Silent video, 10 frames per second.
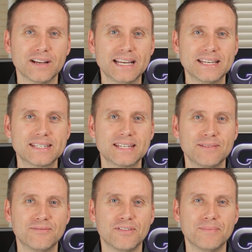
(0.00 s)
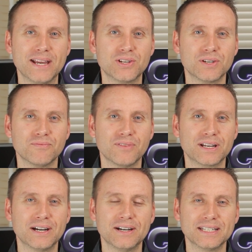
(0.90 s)
released information
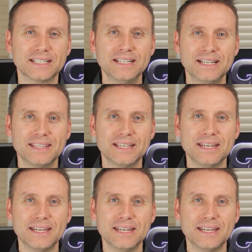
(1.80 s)
regarding the